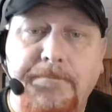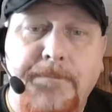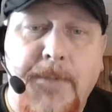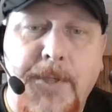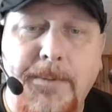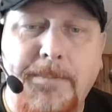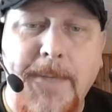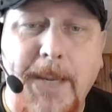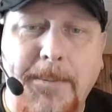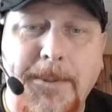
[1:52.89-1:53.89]
to
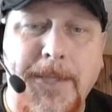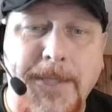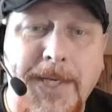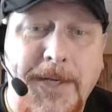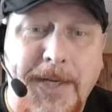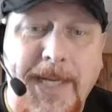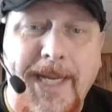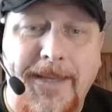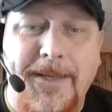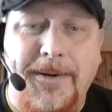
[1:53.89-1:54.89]
be able to continue to
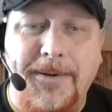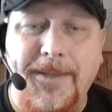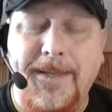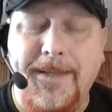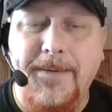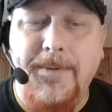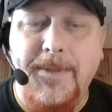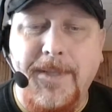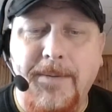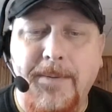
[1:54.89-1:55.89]
eat there. They
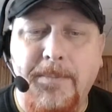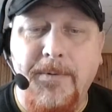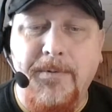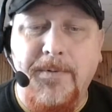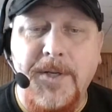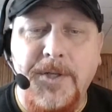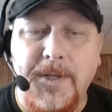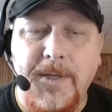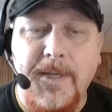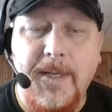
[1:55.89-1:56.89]
were
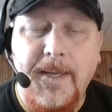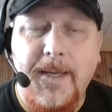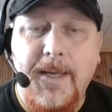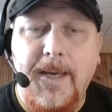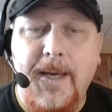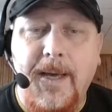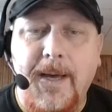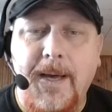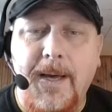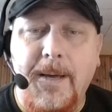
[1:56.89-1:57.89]
provisioned
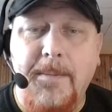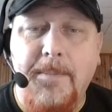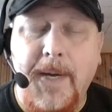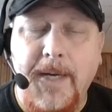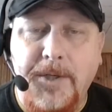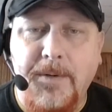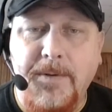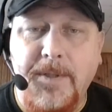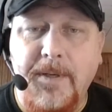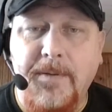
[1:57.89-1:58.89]
by
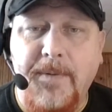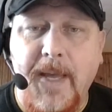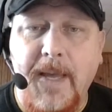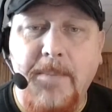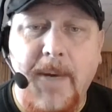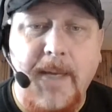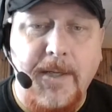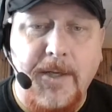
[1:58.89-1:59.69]
Joseph and by the